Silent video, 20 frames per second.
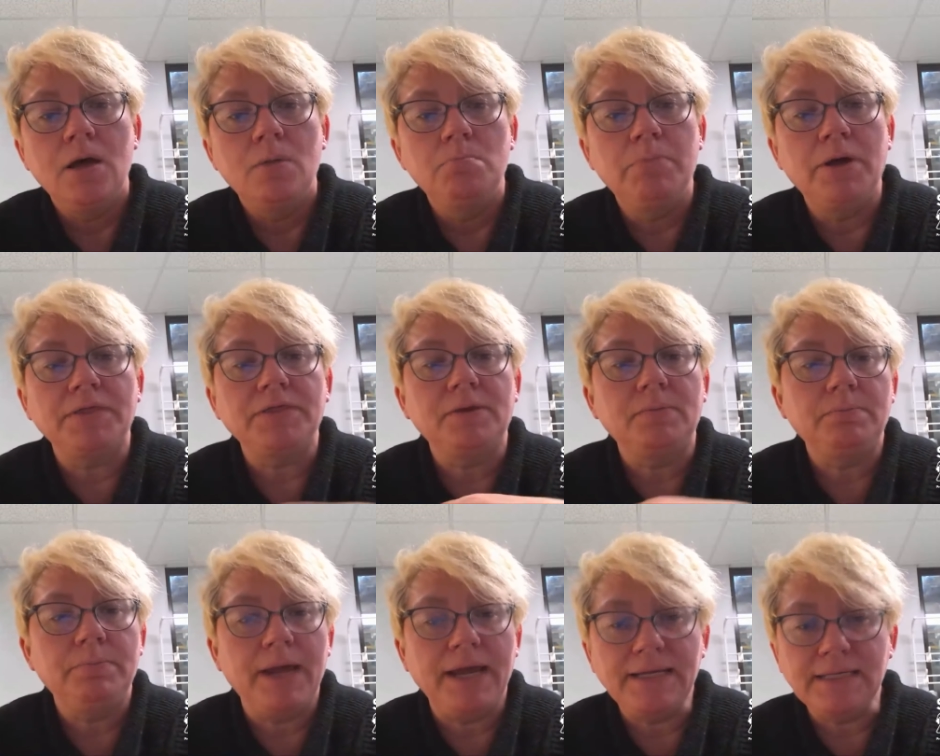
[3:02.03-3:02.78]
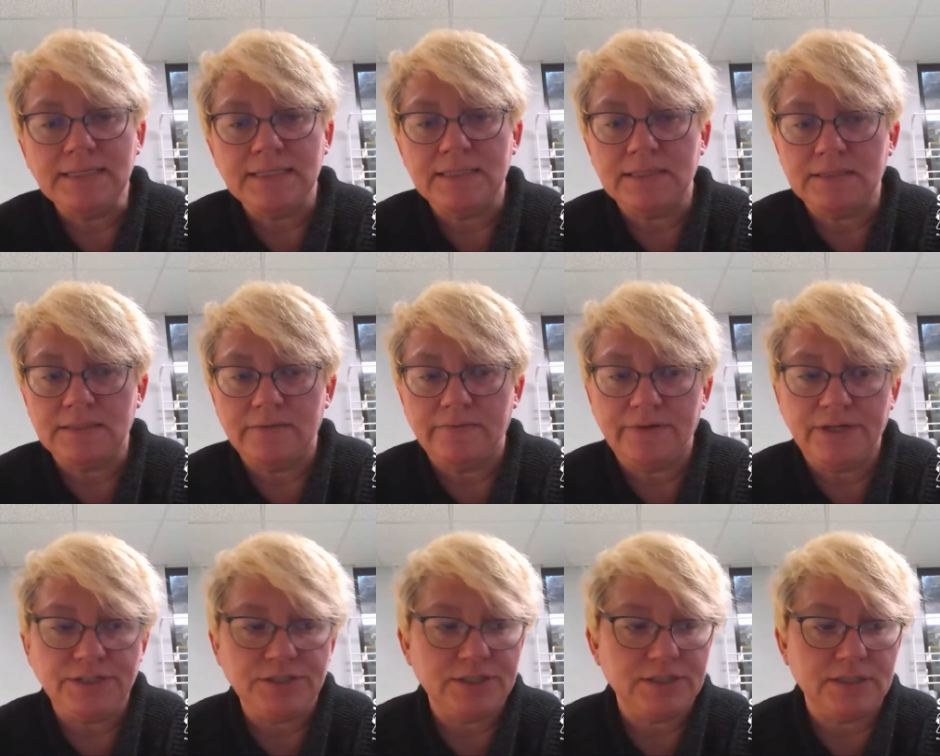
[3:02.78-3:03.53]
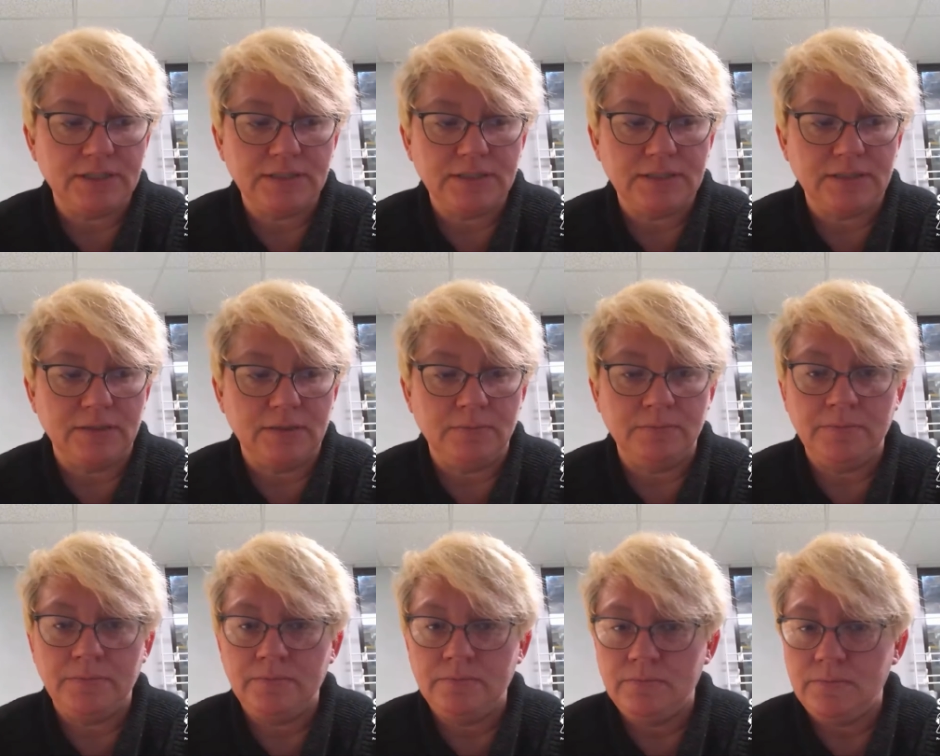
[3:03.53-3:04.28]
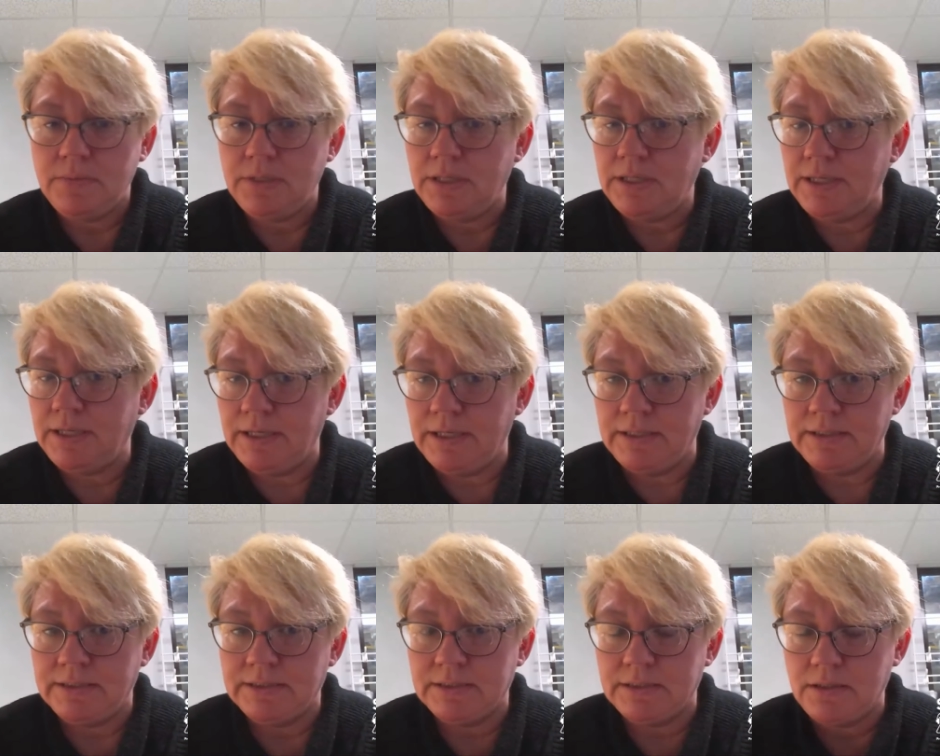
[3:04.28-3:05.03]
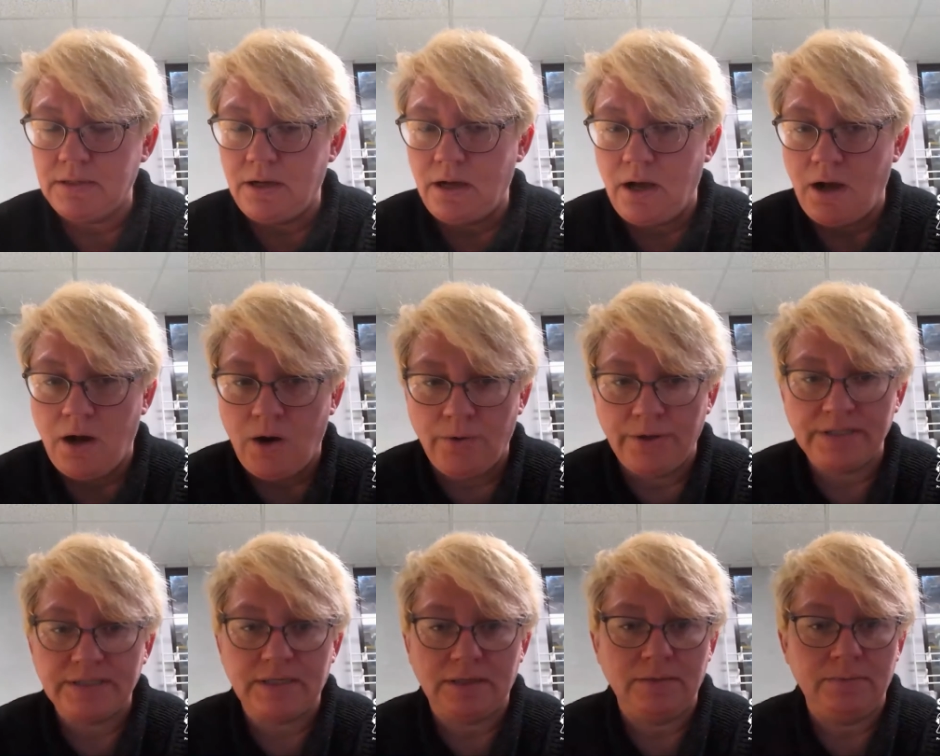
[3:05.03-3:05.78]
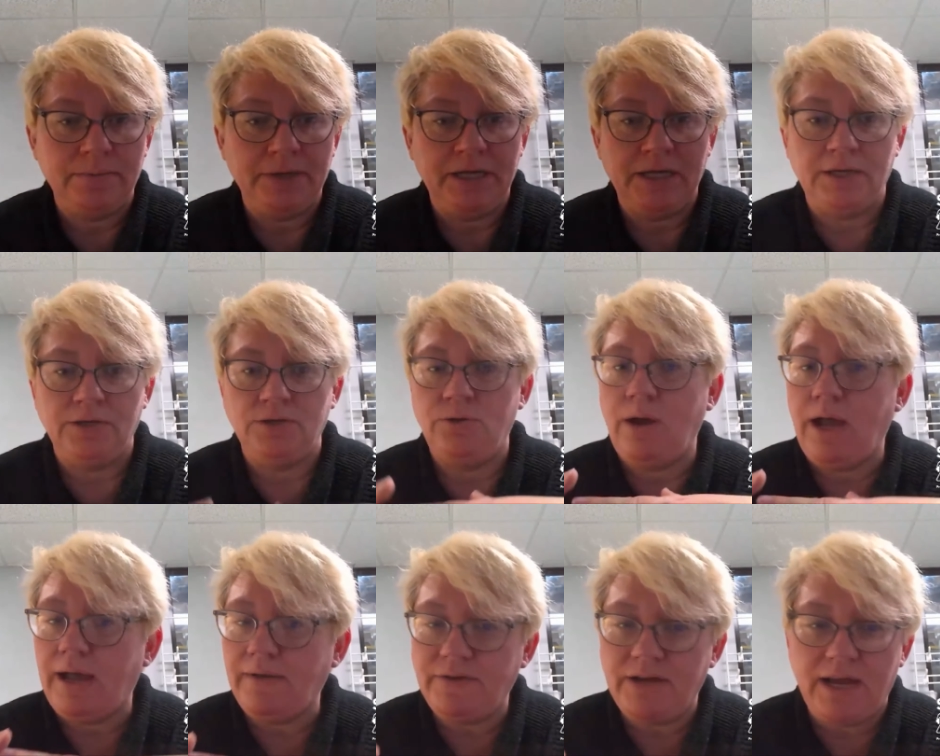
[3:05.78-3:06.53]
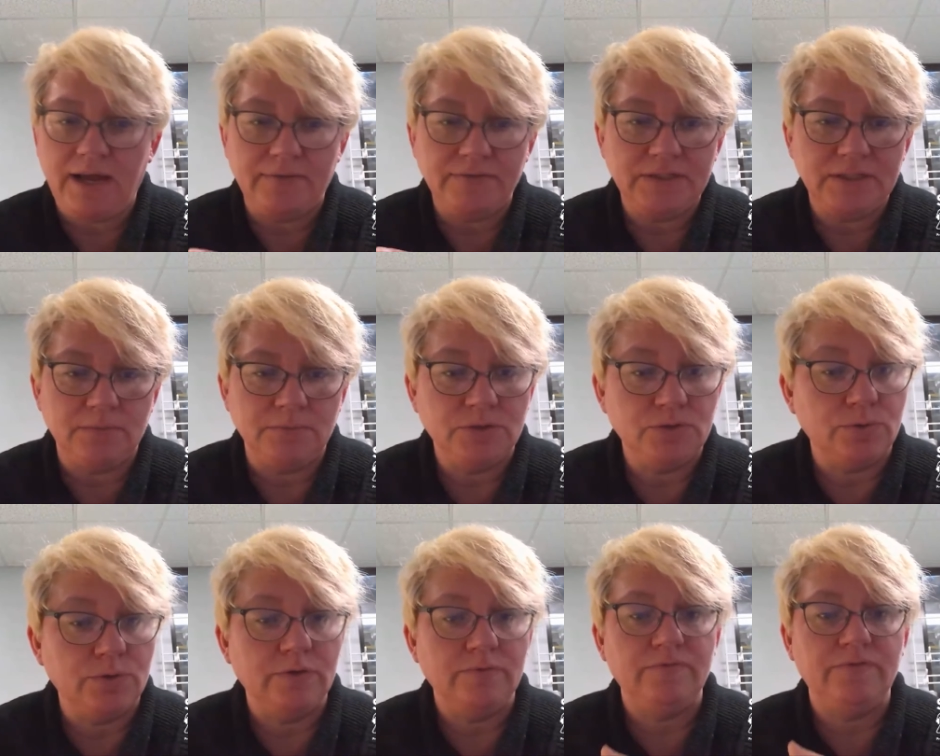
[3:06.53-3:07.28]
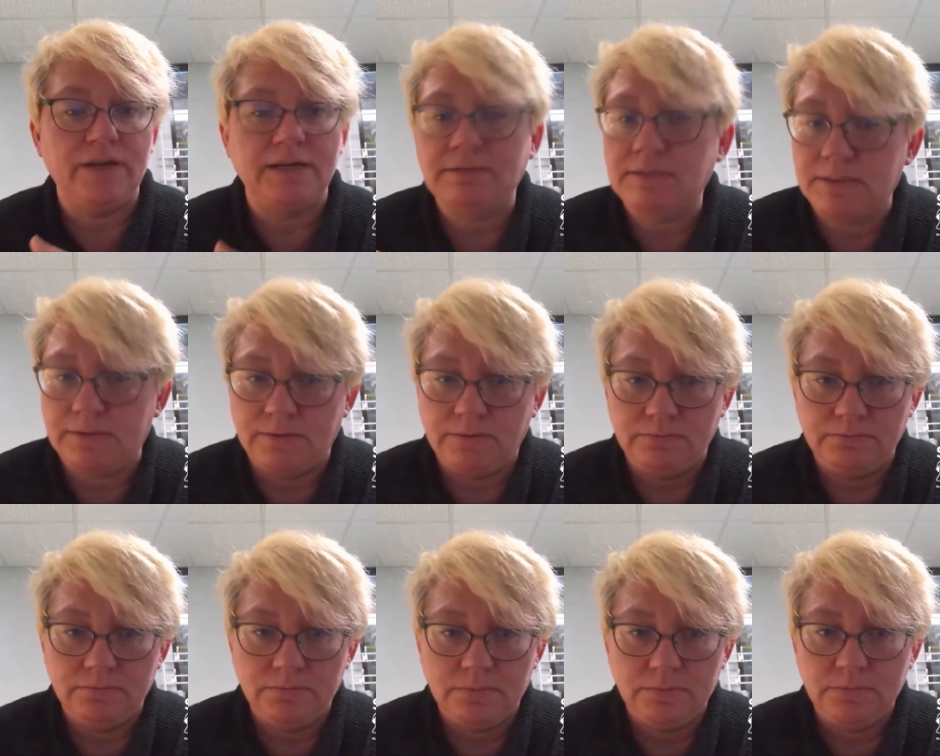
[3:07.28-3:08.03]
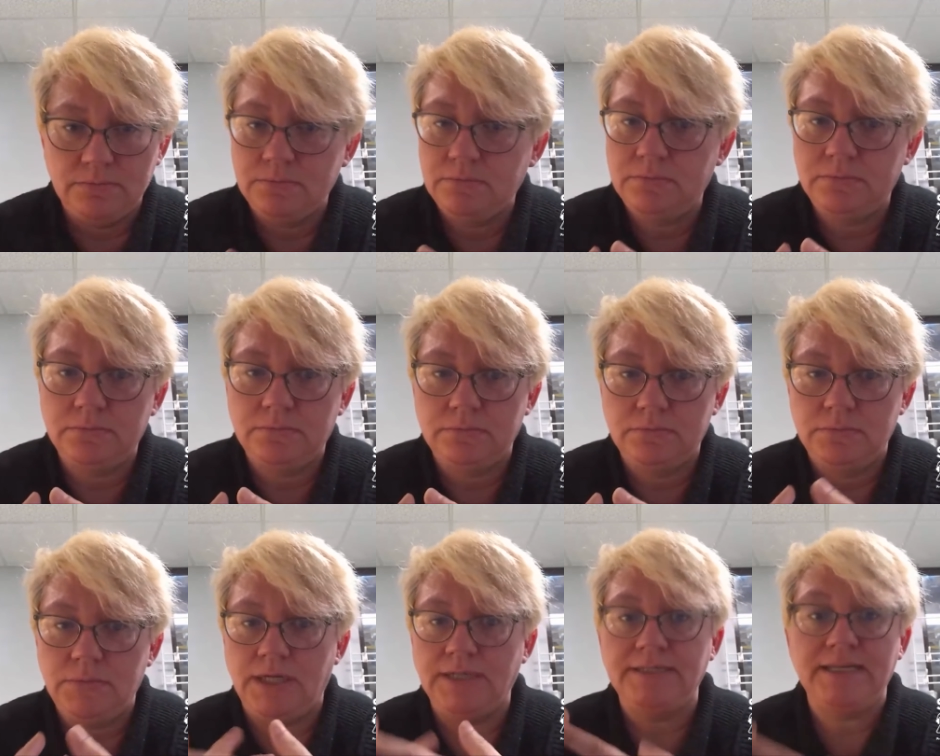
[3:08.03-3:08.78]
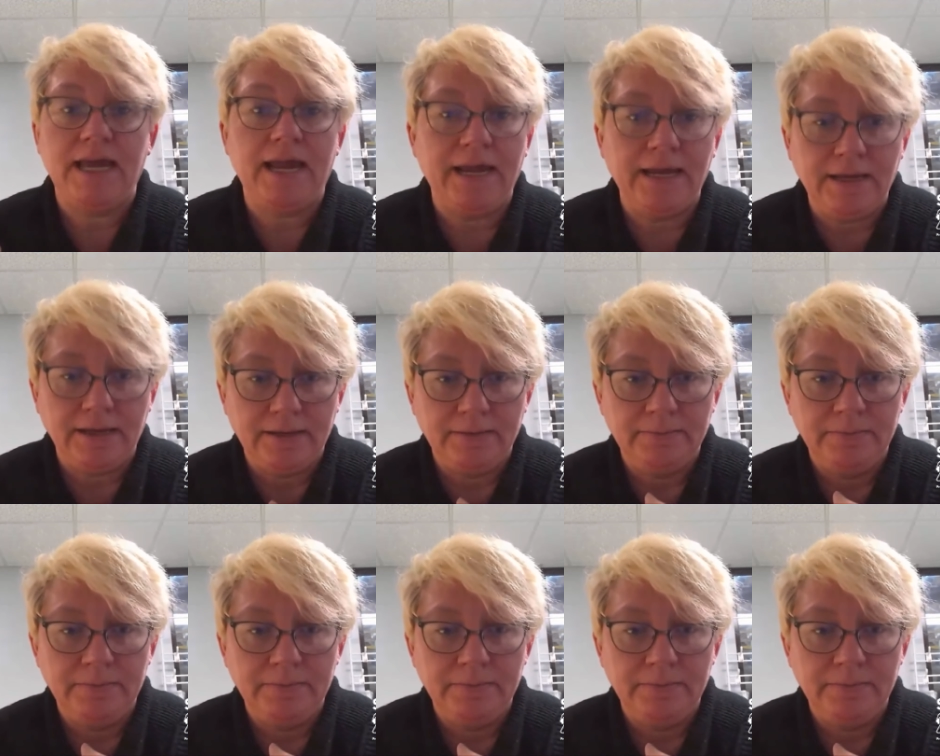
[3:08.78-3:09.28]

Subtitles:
but the basis of each system is always going to be, you have to have some sort of vessel, a tank.